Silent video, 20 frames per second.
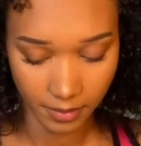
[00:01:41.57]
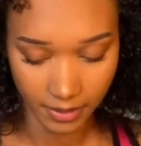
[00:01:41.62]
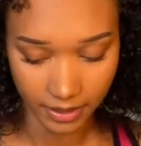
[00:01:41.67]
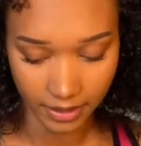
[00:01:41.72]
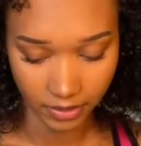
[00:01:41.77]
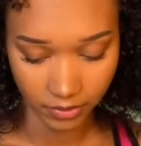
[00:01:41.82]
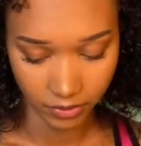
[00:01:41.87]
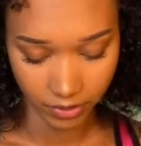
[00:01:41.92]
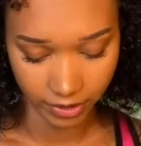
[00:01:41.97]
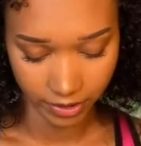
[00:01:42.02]

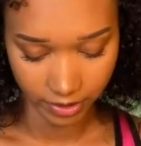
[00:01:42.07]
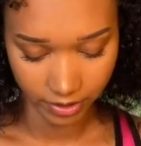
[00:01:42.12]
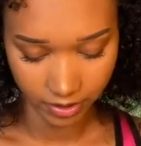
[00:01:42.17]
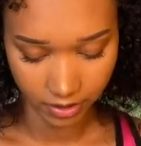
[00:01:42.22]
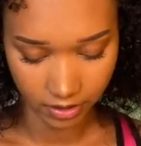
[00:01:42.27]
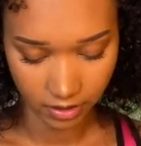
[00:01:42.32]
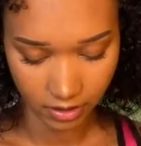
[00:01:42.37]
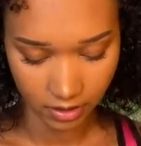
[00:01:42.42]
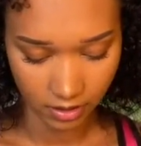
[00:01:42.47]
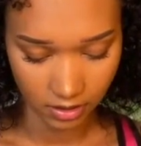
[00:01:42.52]
powder
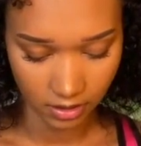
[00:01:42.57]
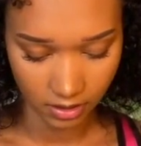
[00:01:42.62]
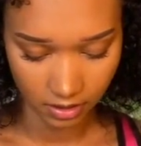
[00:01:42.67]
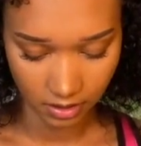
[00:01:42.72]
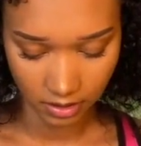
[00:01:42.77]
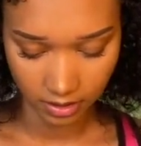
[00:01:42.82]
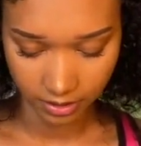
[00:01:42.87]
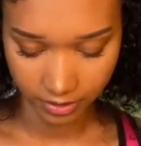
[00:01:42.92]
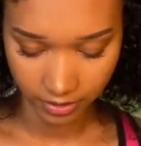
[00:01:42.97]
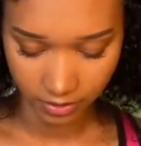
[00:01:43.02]
into
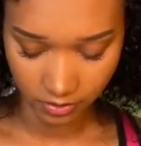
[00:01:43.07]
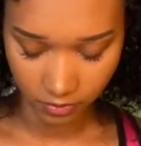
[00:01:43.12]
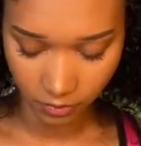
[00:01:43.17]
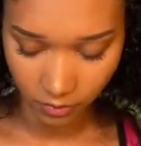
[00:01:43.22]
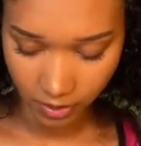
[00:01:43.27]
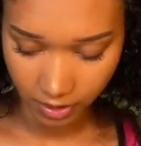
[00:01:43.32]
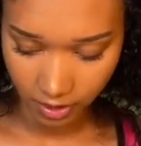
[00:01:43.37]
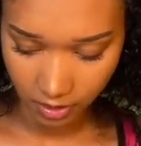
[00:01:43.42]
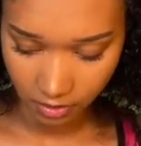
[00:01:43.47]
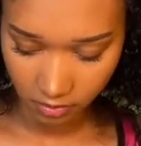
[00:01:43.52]
here as
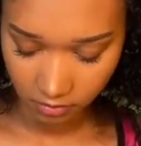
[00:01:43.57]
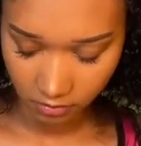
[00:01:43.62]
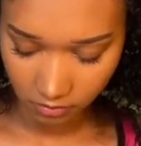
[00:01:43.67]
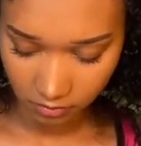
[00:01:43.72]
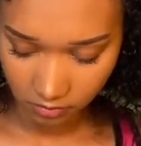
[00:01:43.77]
well.